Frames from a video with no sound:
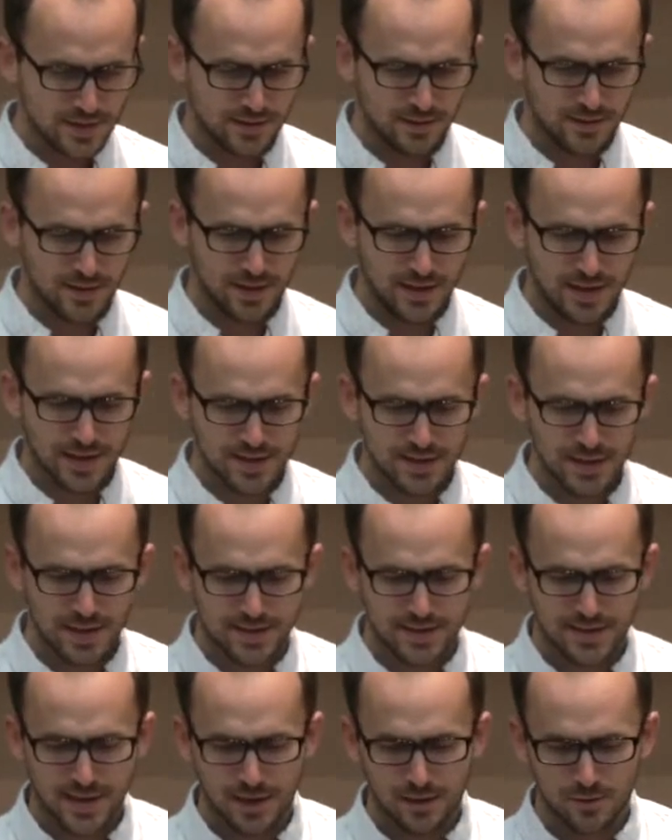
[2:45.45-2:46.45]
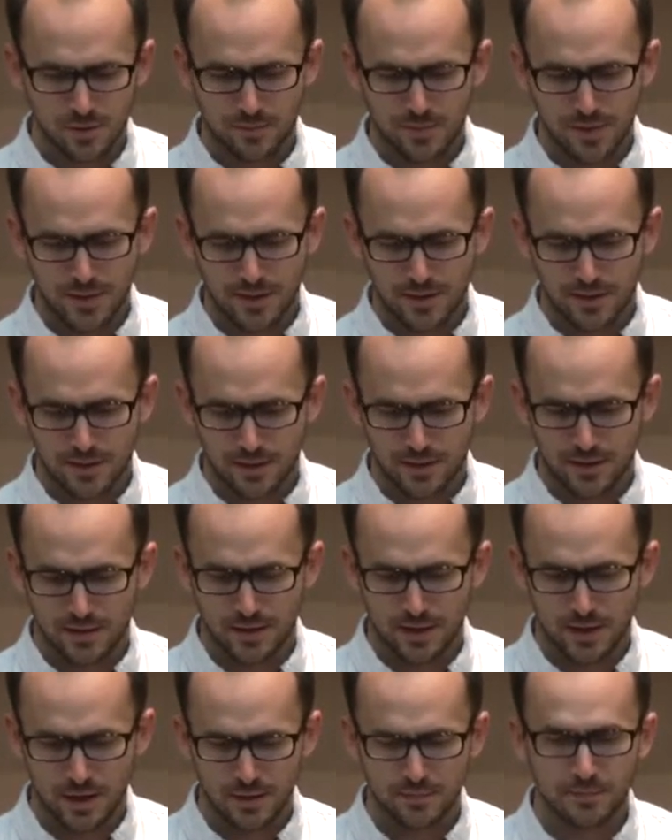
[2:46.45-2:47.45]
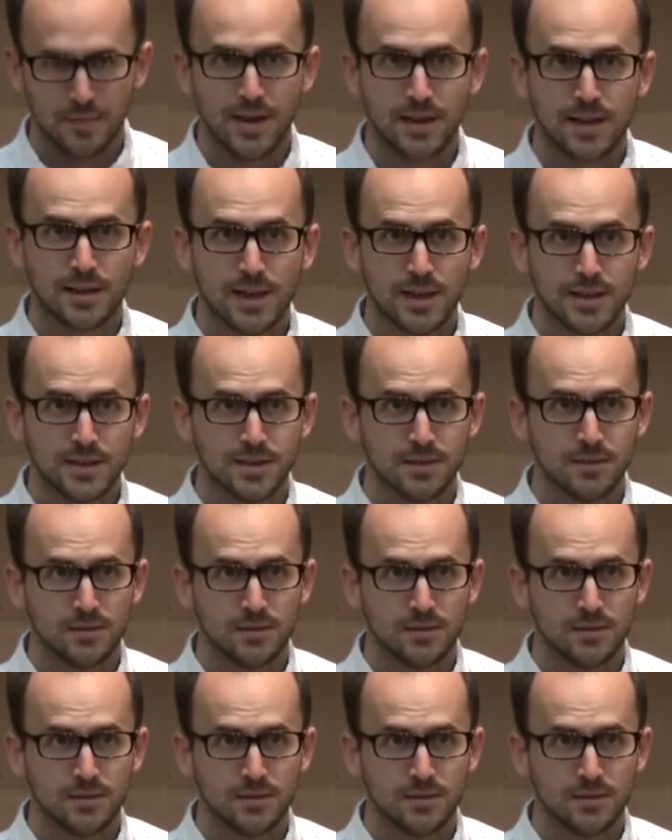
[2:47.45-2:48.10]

The next class down would be the ARM A-class.